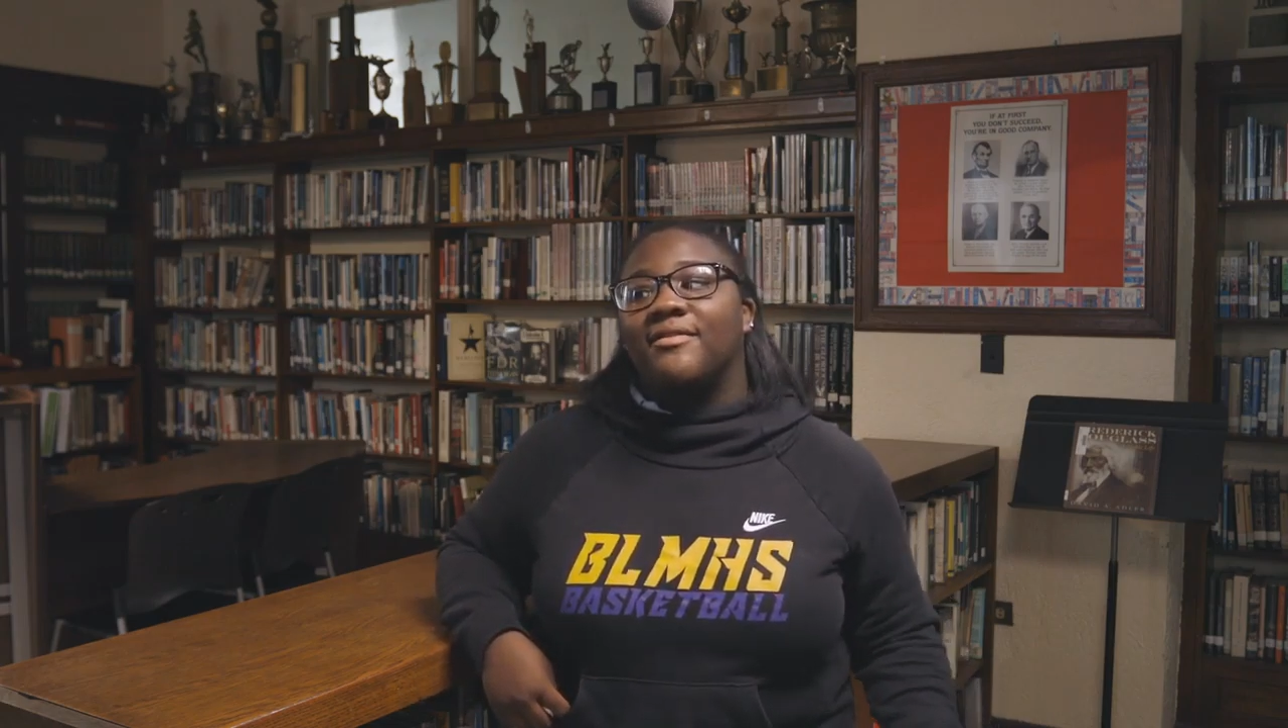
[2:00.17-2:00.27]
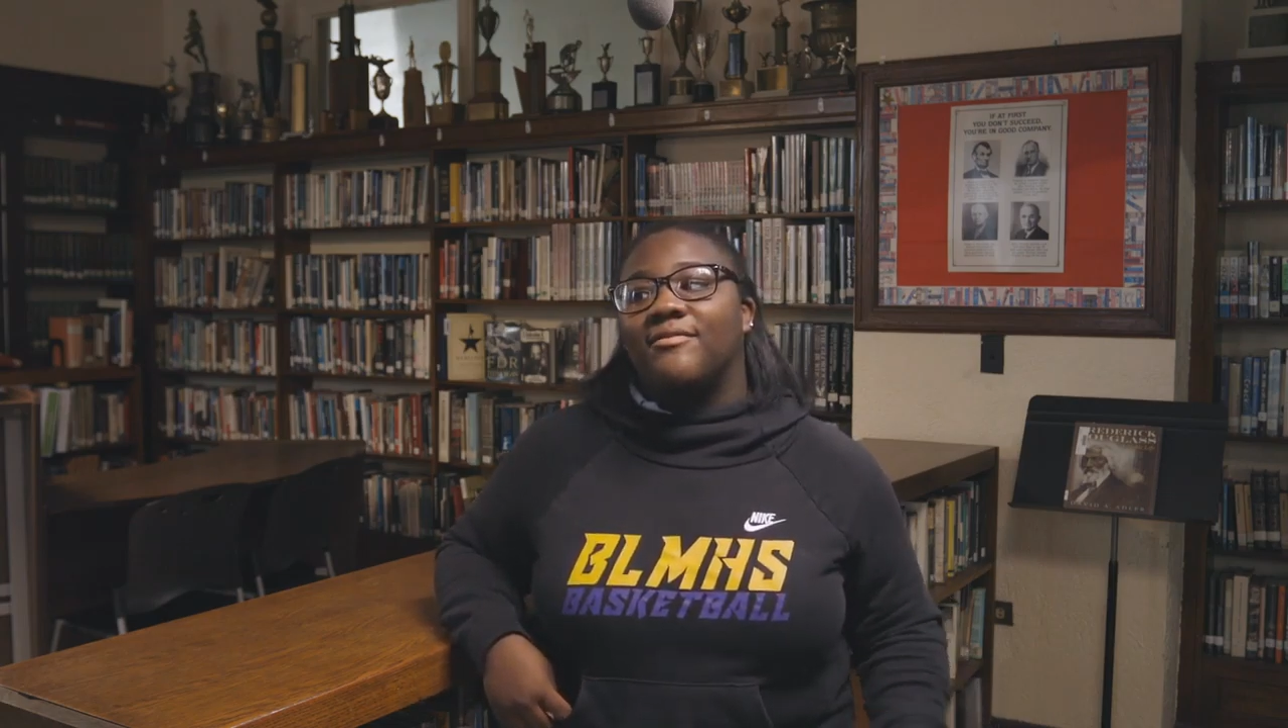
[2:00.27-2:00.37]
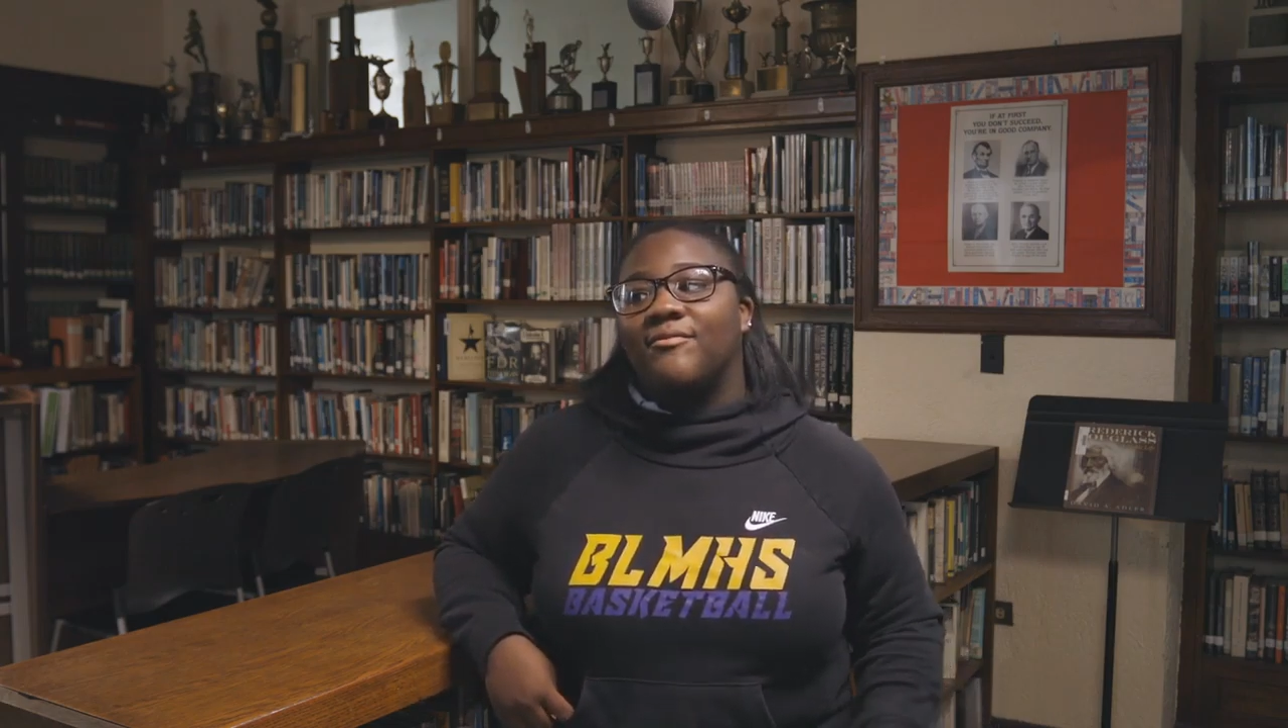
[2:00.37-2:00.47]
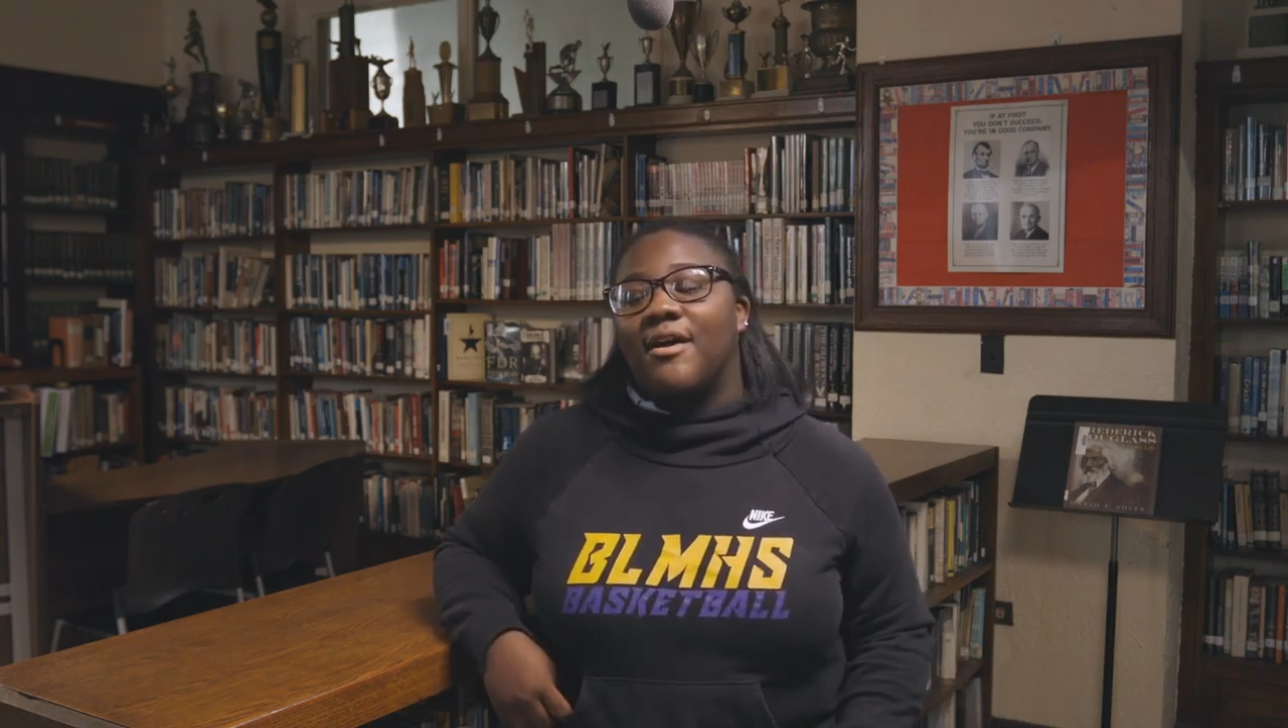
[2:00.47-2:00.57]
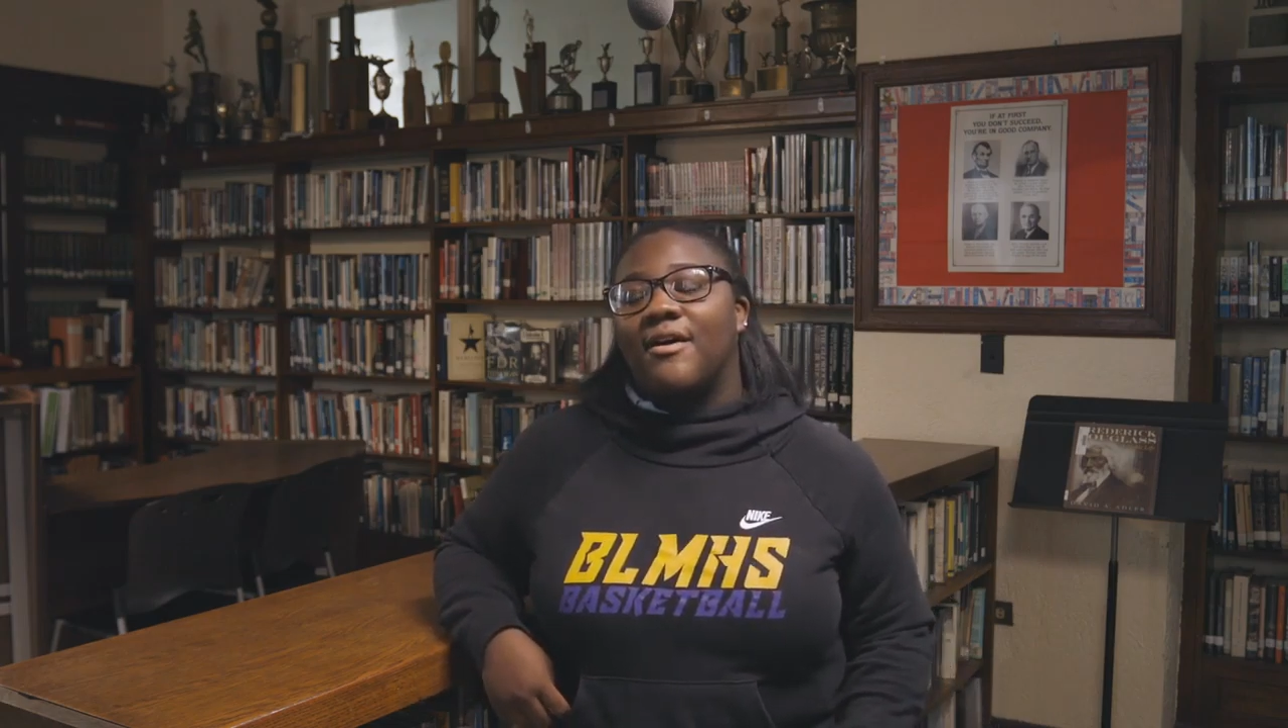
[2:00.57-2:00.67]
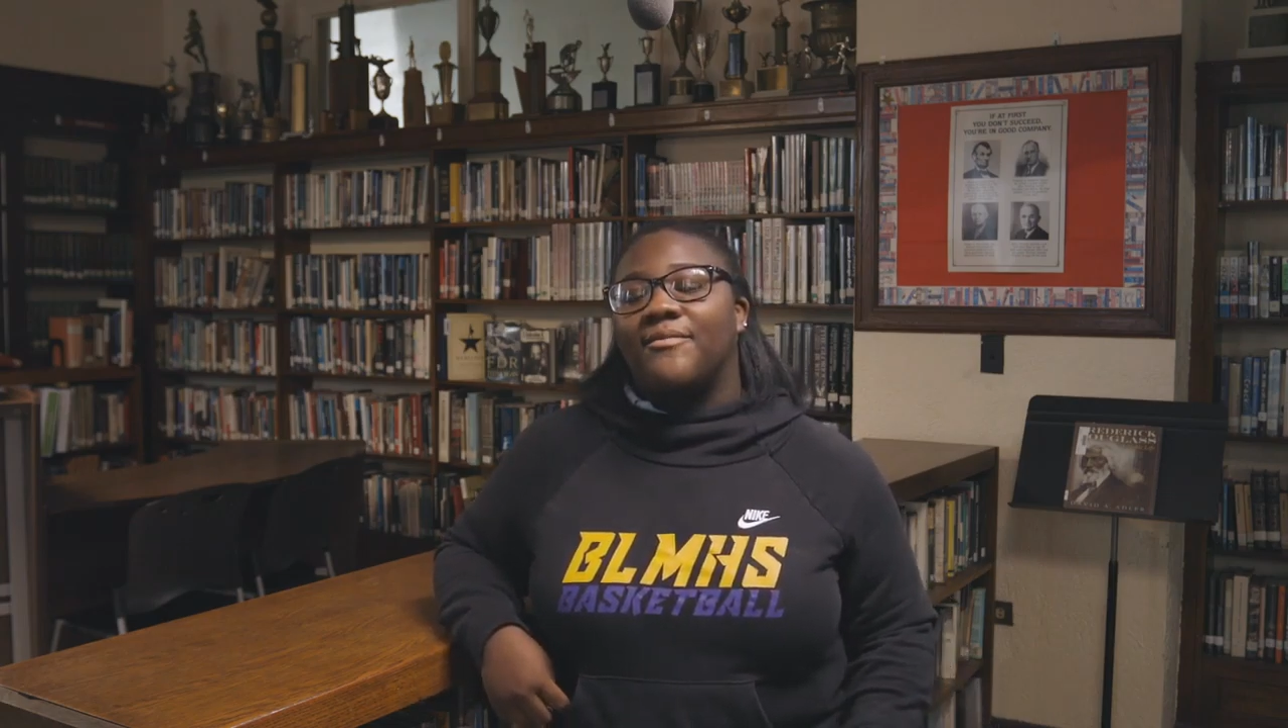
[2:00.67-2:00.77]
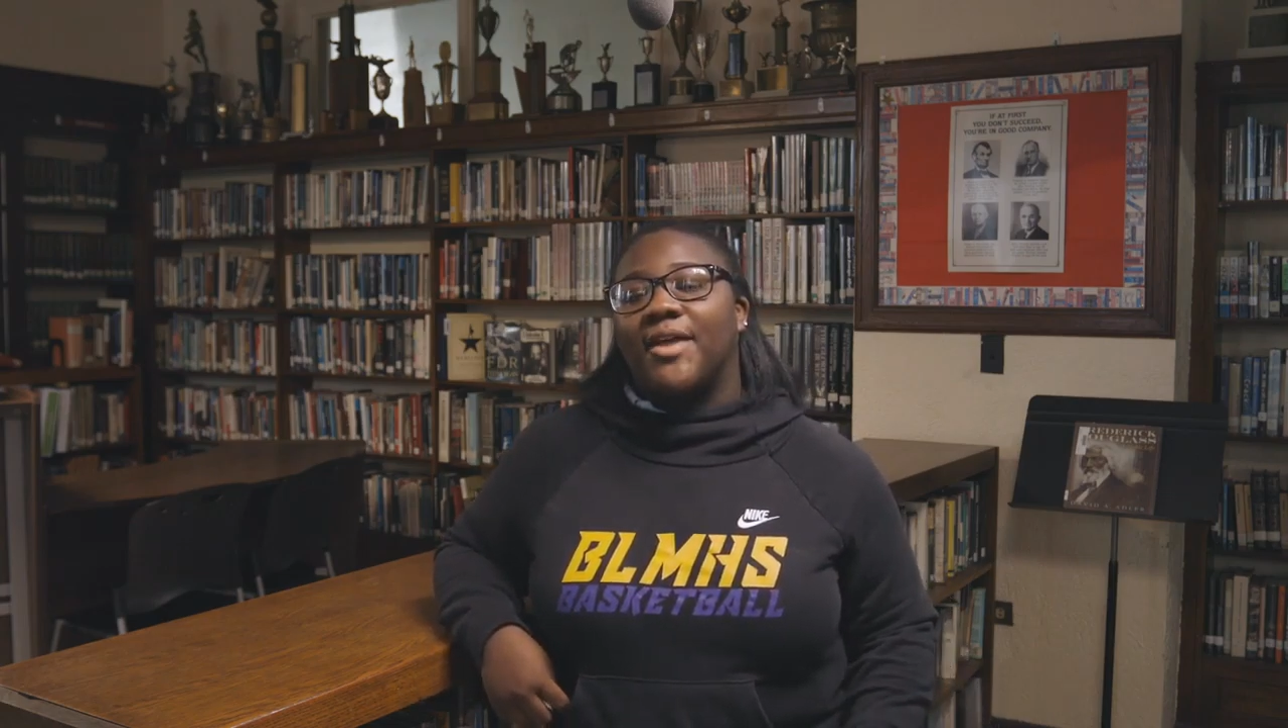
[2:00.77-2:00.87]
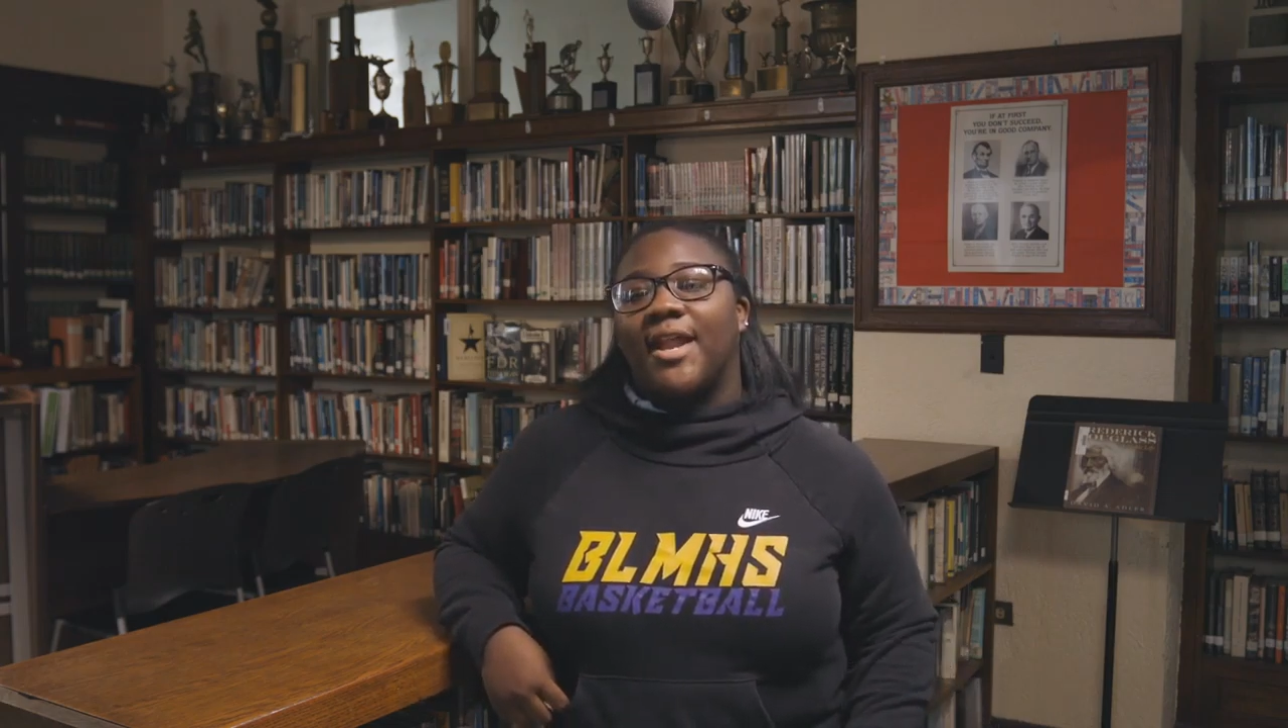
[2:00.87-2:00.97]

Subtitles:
that